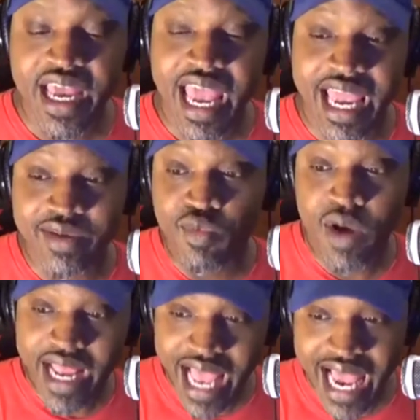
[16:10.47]
And
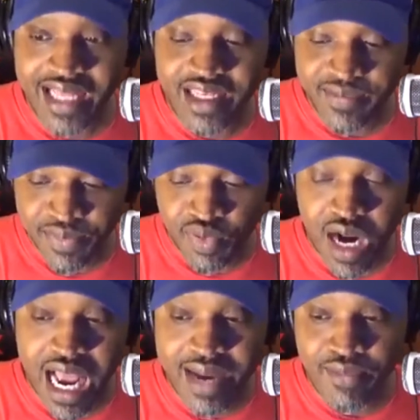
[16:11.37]
Ray Allen,
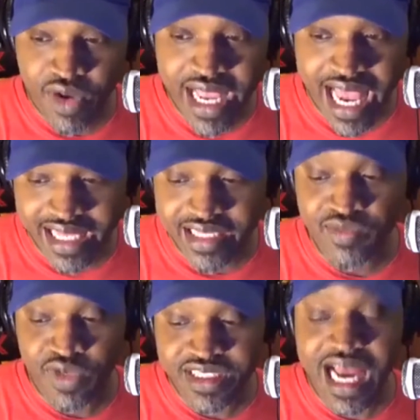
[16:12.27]
prime Ray Allen,
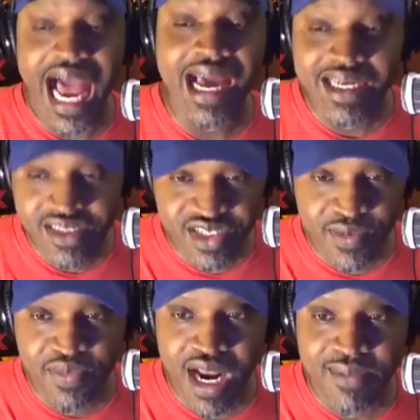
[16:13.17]
which I consider
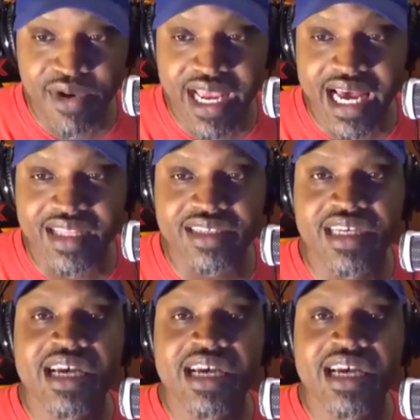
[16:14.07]
prime Ray Allen.